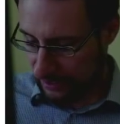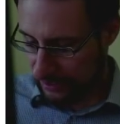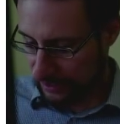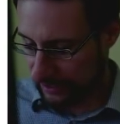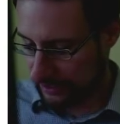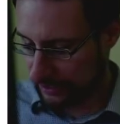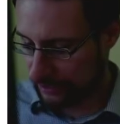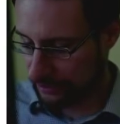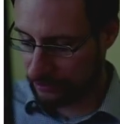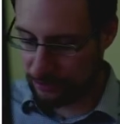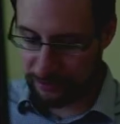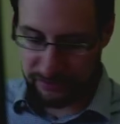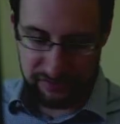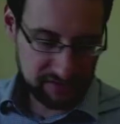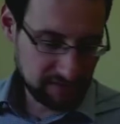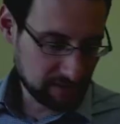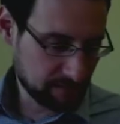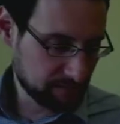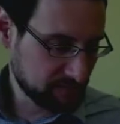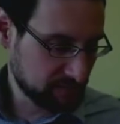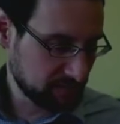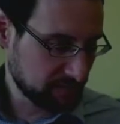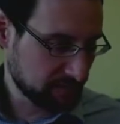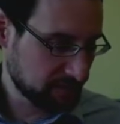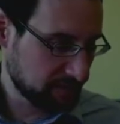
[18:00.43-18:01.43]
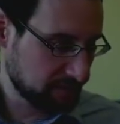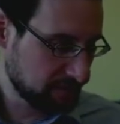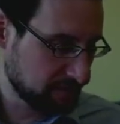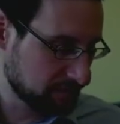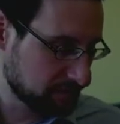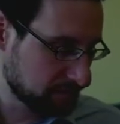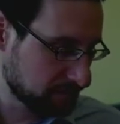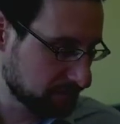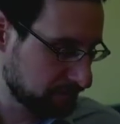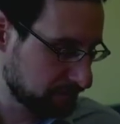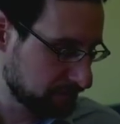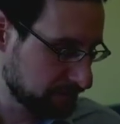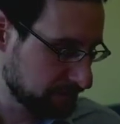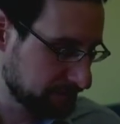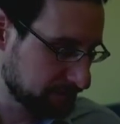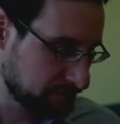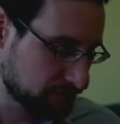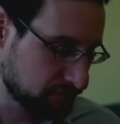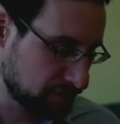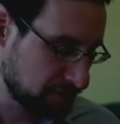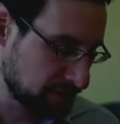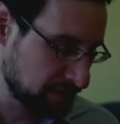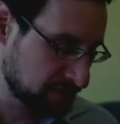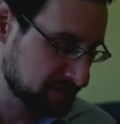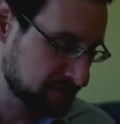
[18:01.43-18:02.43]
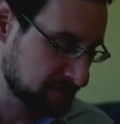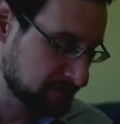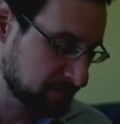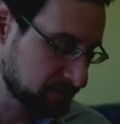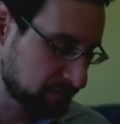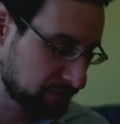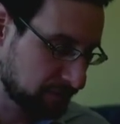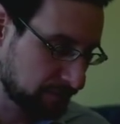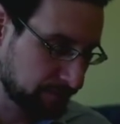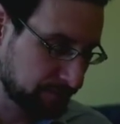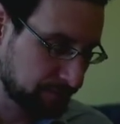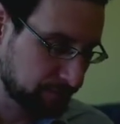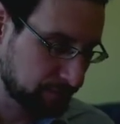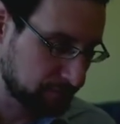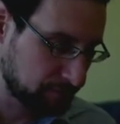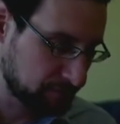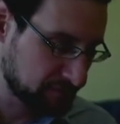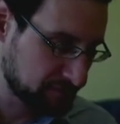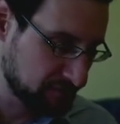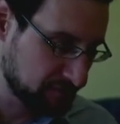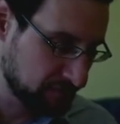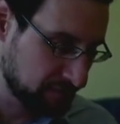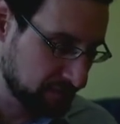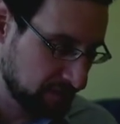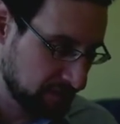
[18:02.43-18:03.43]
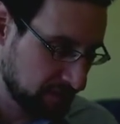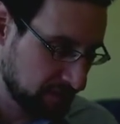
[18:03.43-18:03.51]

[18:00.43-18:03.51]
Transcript: and learned something, and don't forget to share, like and subscribe for all the